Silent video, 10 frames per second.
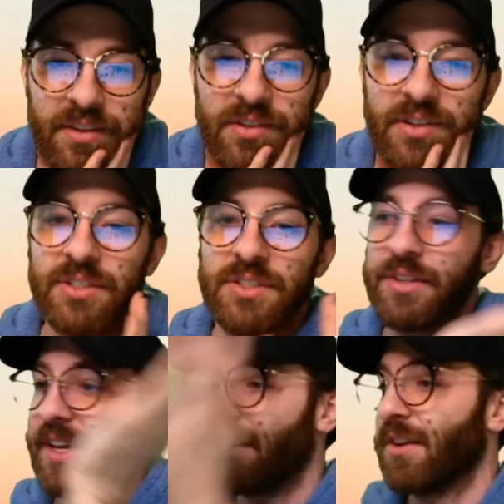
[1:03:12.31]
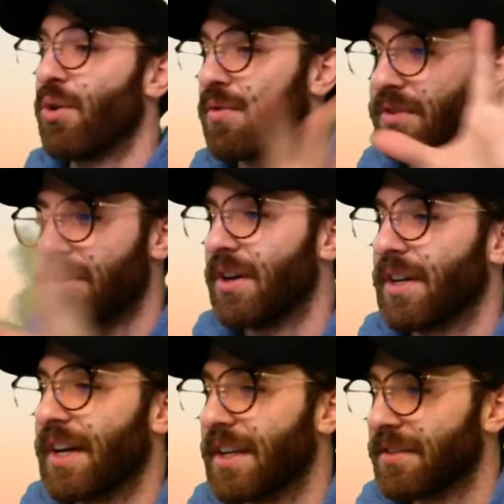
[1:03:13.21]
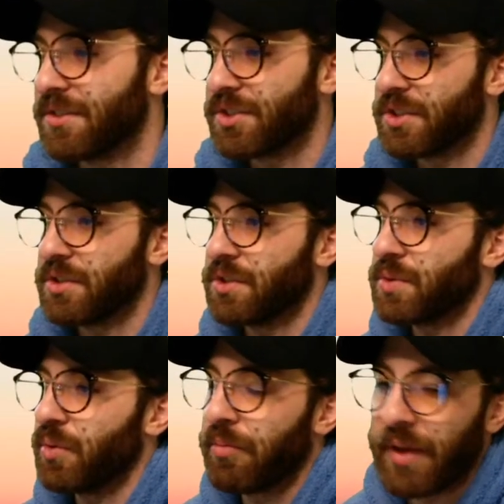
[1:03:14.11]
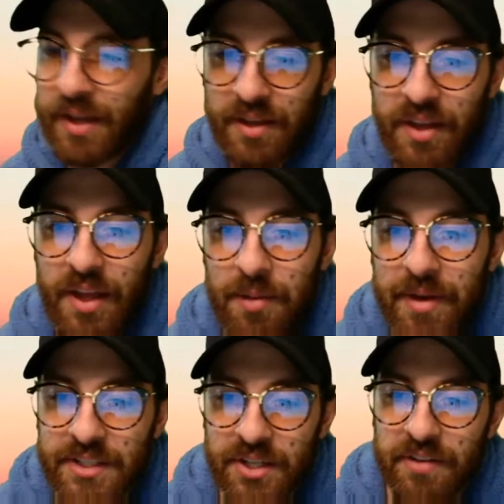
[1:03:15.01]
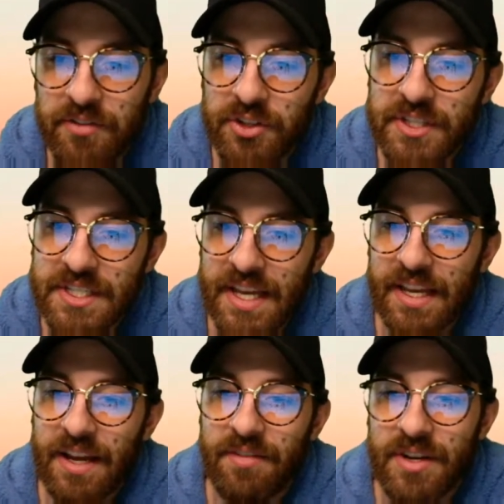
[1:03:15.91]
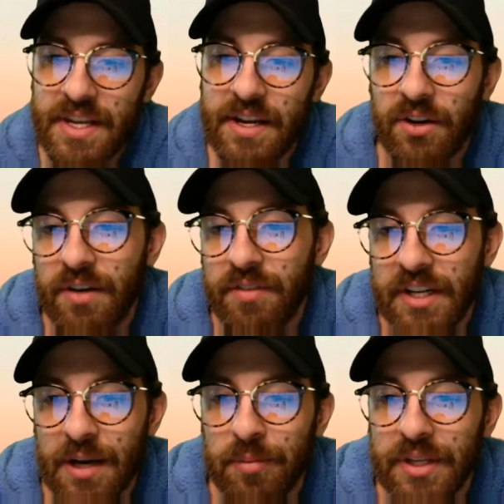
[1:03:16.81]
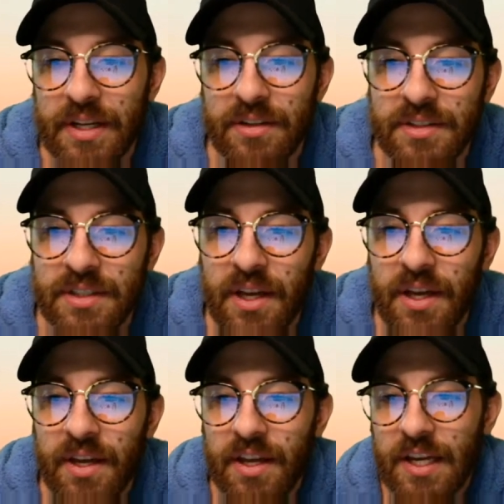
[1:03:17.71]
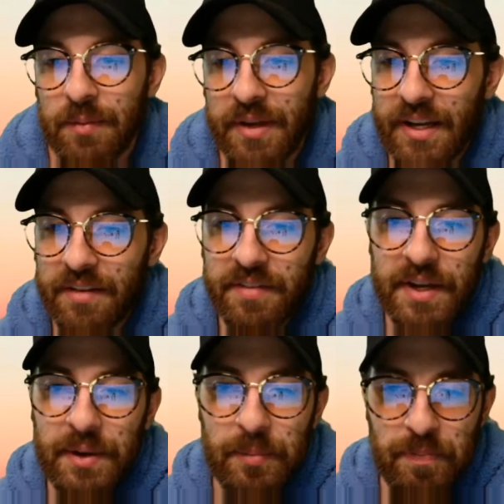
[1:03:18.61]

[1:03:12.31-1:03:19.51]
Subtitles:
You could just do like an overall kind of sweeping picture, and if you do this like every year or every couple of years, it could be kind of fun.